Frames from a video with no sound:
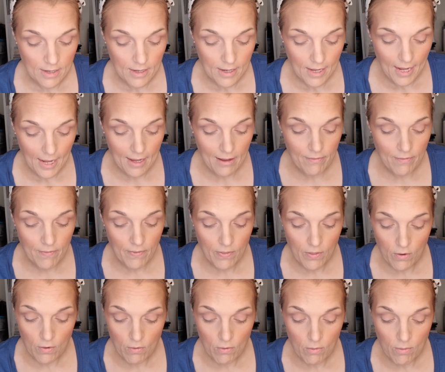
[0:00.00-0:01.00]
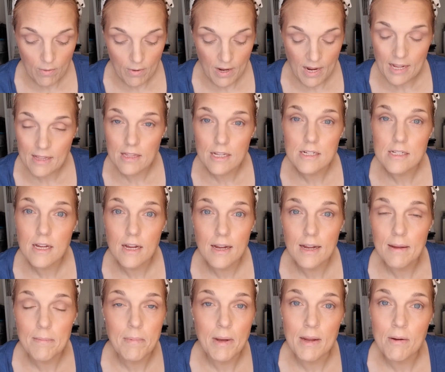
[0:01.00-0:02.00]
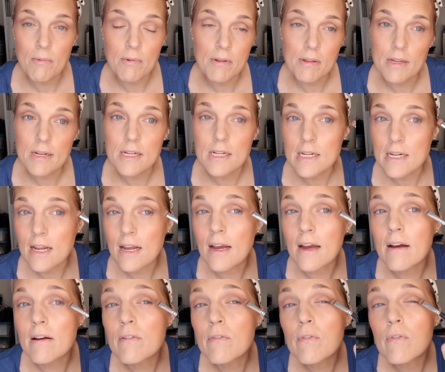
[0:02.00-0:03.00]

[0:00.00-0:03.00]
even though at the time I really didn't have